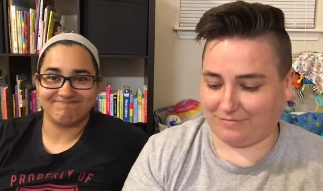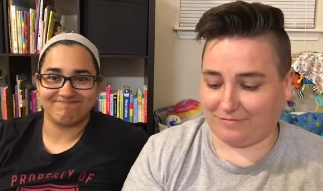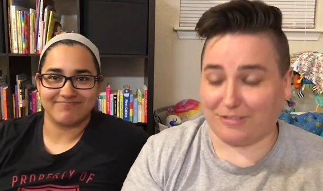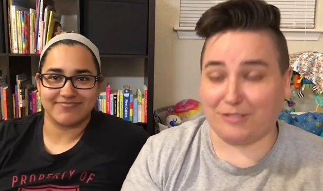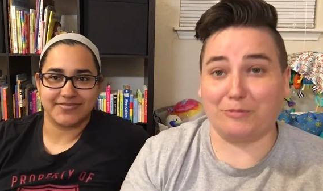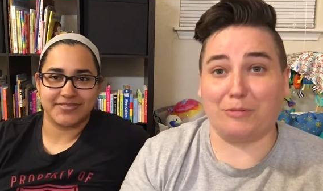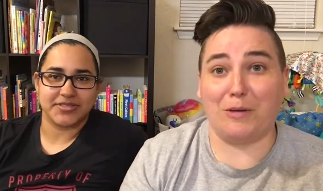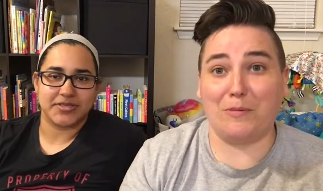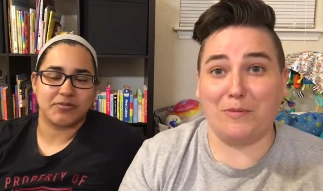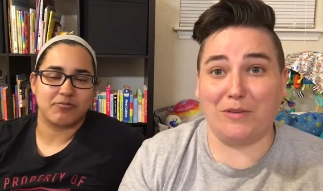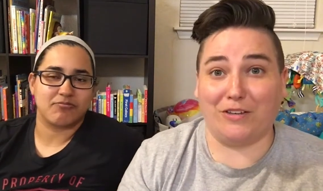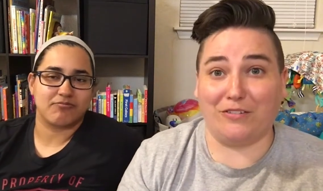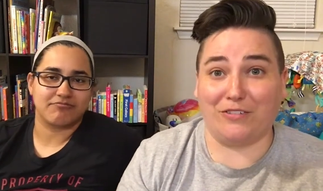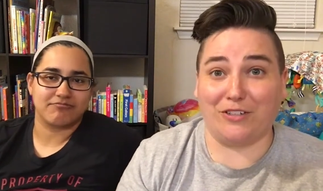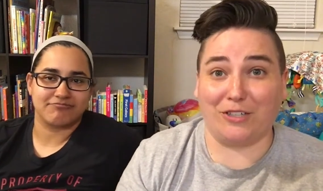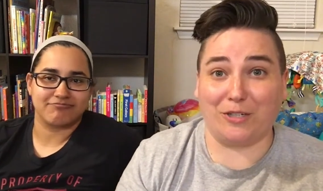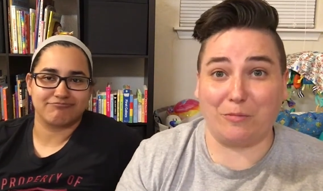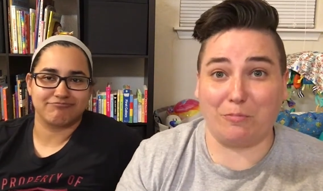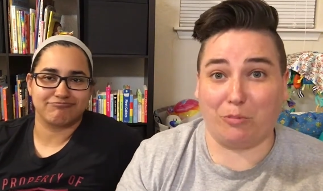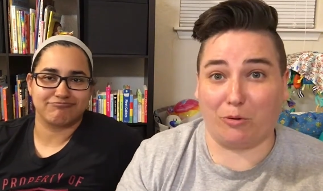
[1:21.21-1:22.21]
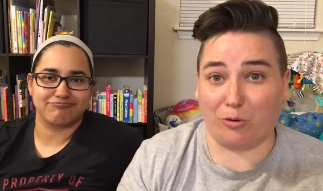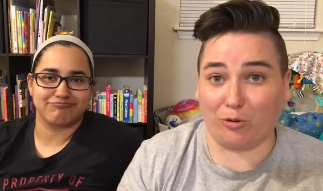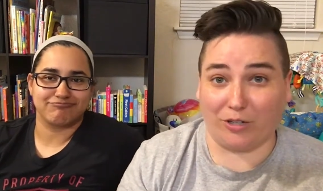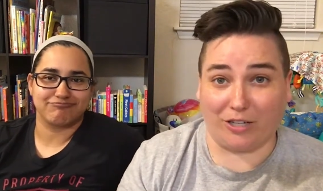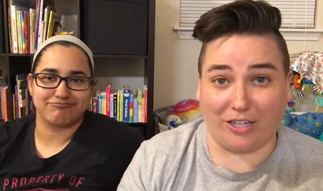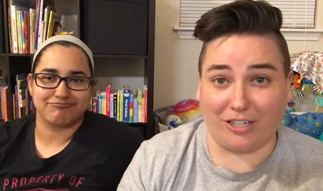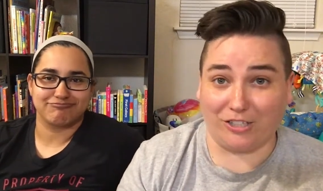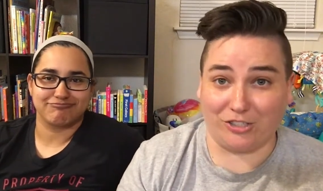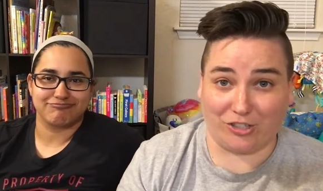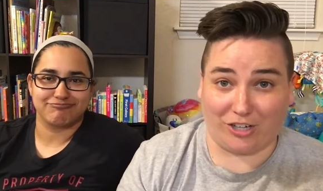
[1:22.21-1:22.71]
Speaker 1: This might be a very
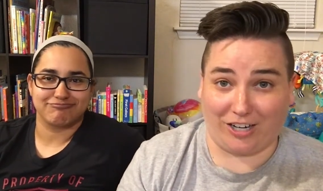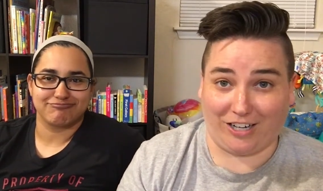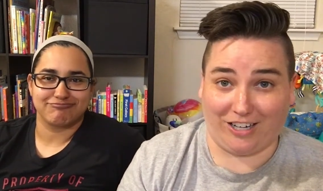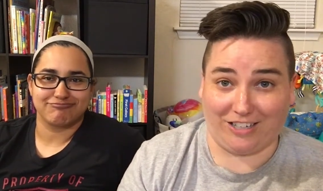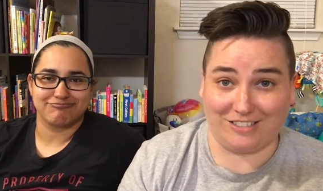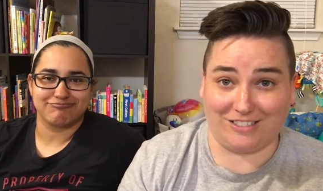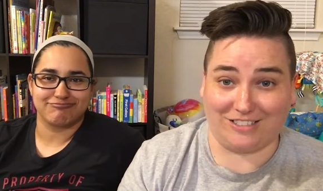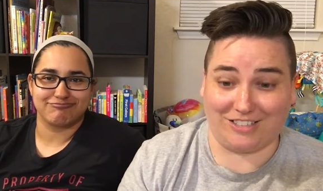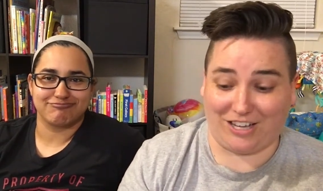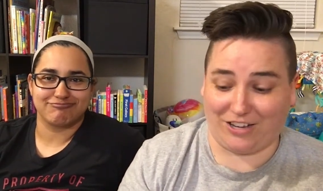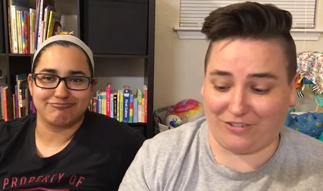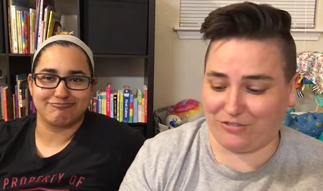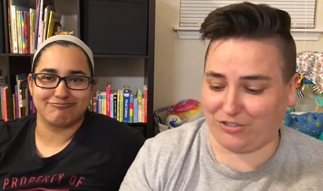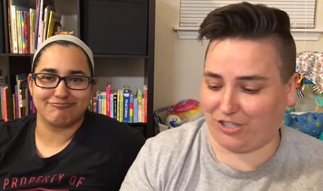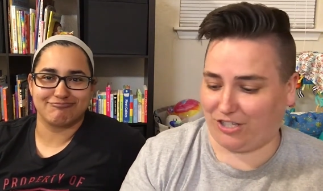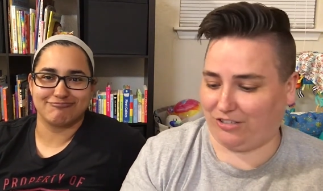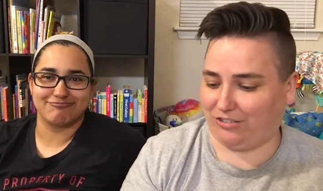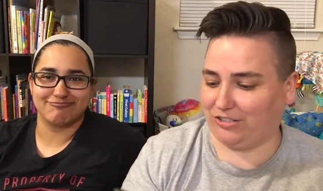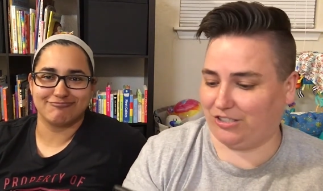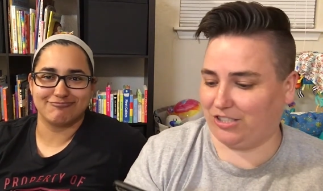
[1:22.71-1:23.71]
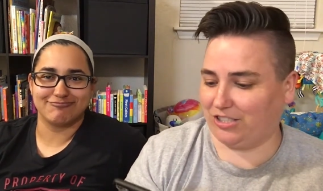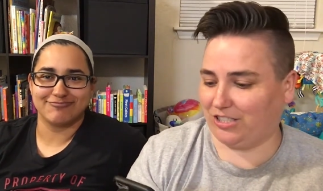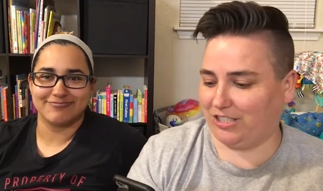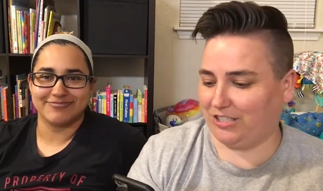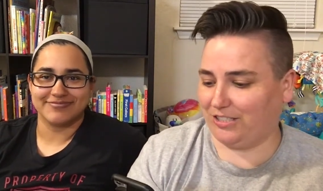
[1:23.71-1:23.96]
boring try not to laugh challenge.